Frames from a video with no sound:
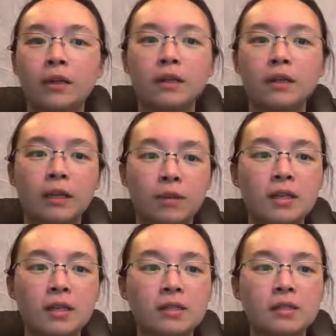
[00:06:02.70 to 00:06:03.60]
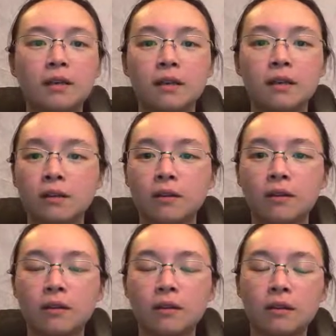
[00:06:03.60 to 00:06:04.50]
lipids,
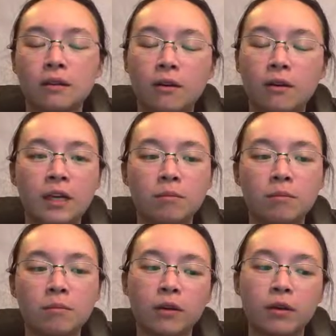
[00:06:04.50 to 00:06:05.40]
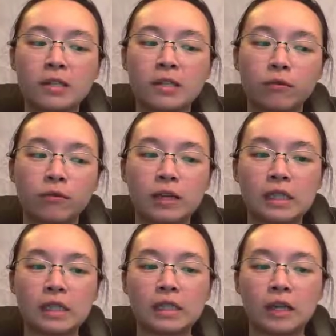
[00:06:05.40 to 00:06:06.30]
there can be various
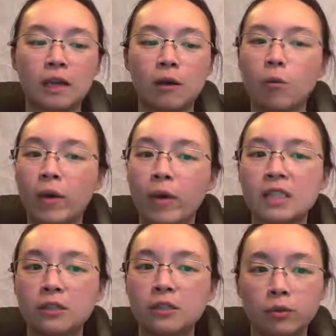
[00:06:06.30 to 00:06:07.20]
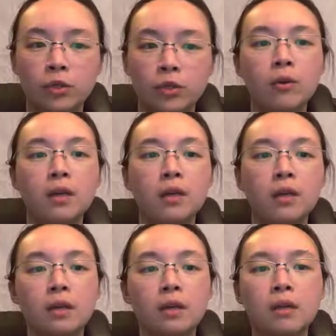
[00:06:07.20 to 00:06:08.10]
different ways it can do so.
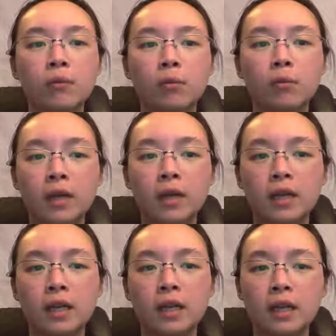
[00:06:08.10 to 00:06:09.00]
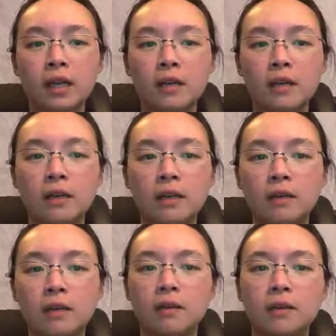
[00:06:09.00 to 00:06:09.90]
Number one, it can
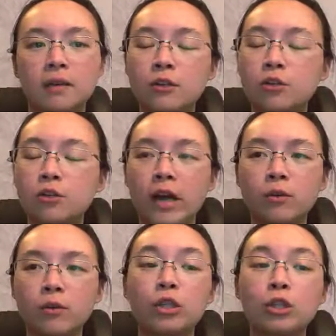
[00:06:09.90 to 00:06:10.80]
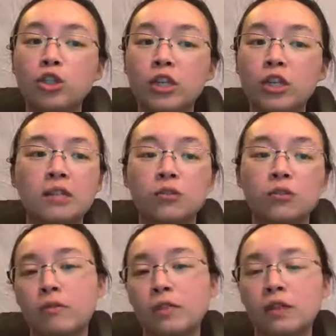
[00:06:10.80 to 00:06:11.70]
interact with just the
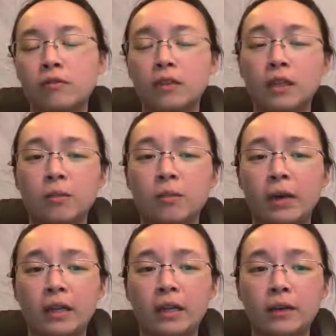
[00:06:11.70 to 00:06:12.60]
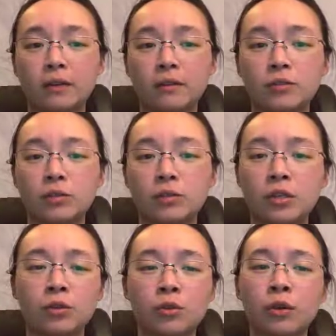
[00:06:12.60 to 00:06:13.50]
surface of the lipid bilayer. So
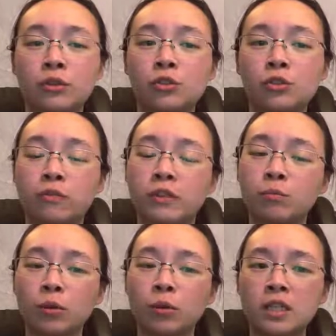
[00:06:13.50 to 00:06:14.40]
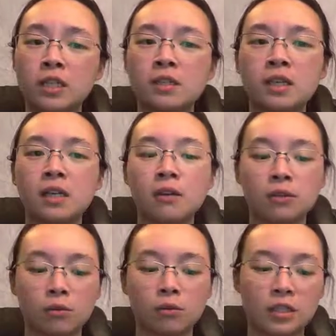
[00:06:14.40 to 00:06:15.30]
these are called surface proteins.
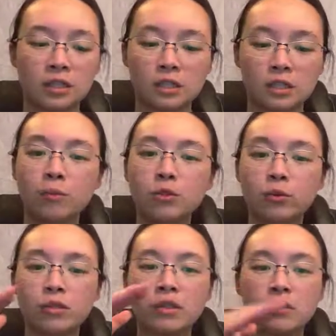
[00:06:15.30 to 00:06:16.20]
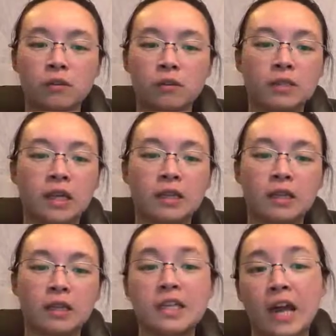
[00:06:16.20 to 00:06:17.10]
So they just come towards the surface and they
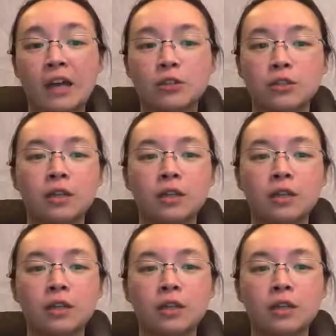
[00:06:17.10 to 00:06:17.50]
attach